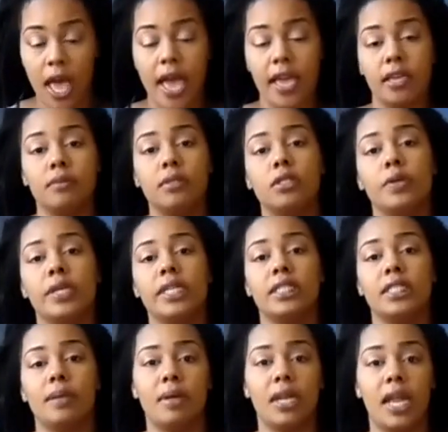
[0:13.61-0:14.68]
I am doing
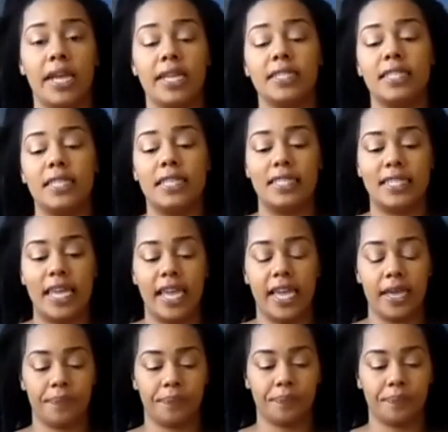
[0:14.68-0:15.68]
Gemini today.